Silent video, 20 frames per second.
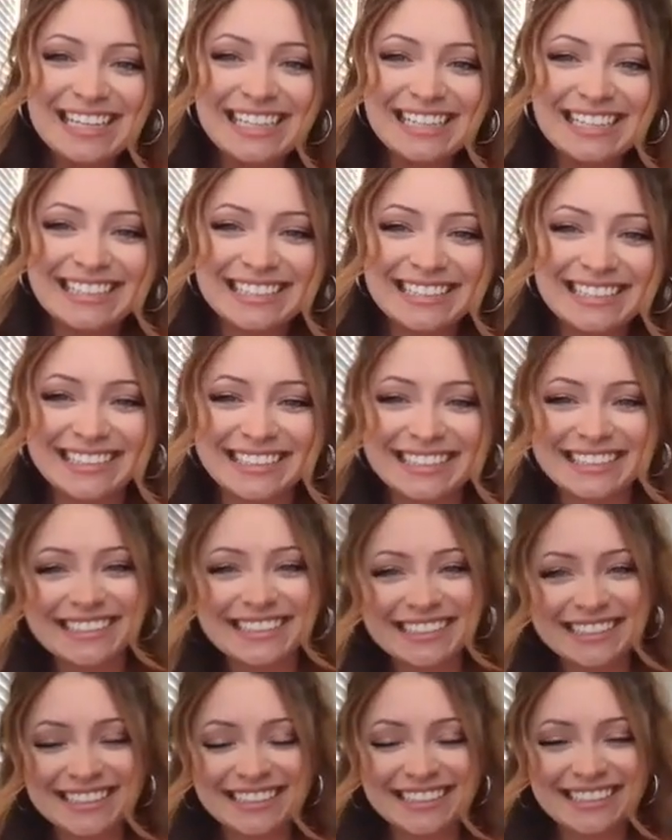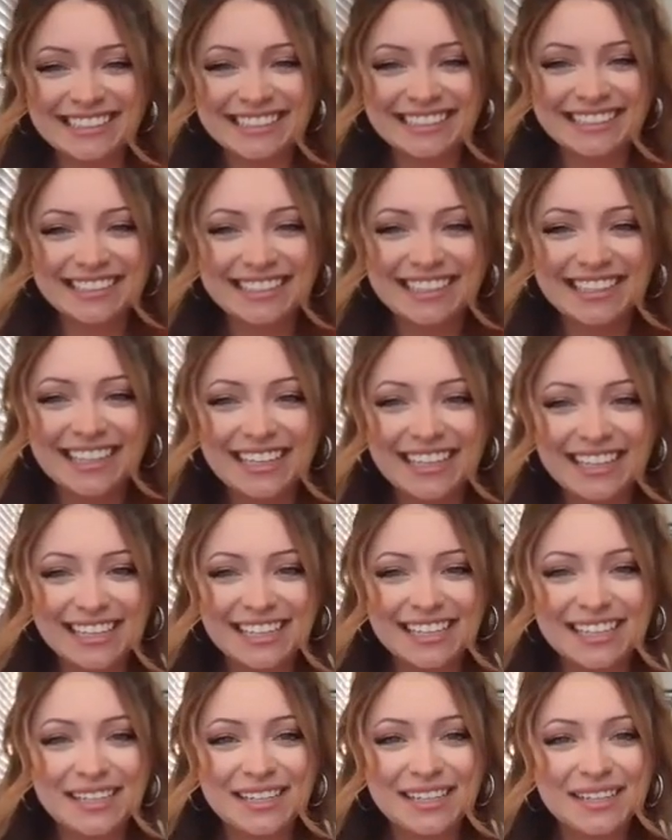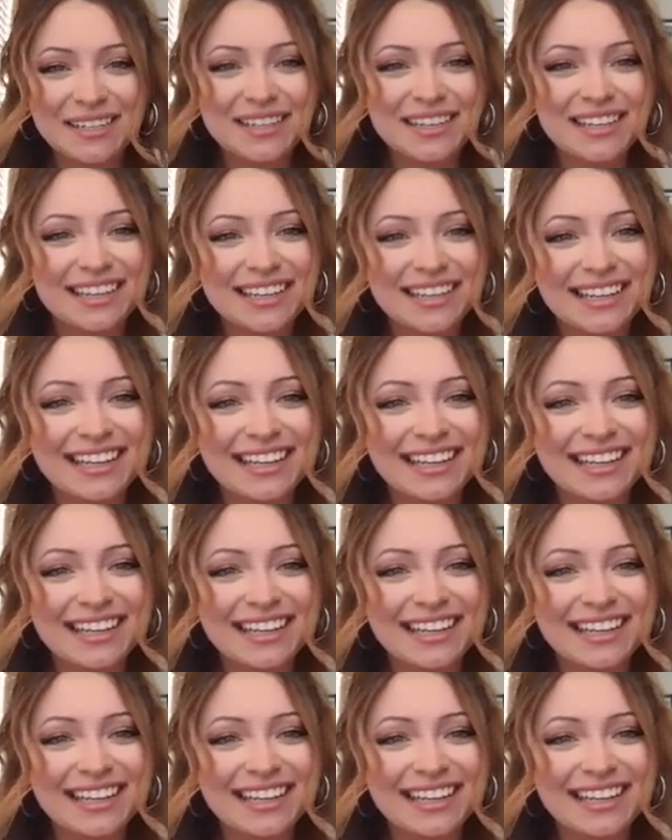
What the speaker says: No words are spoken by the person on screen.